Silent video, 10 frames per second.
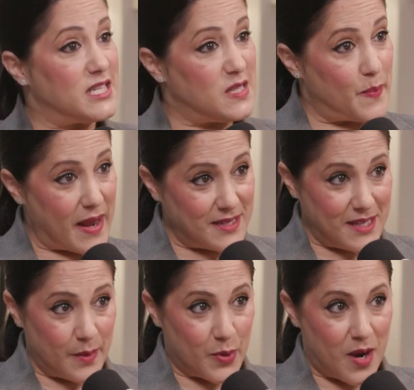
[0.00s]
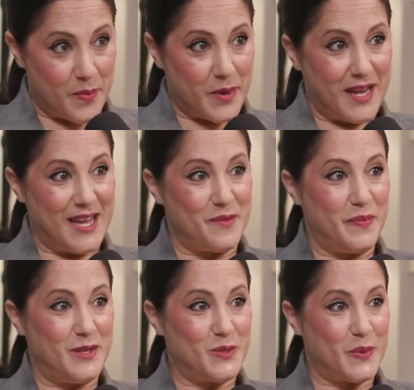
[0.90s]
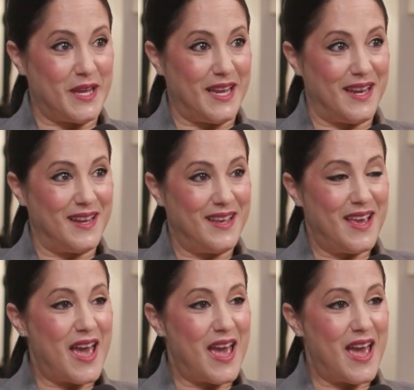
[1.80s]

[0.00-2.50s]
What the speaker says: inspecting the property in between,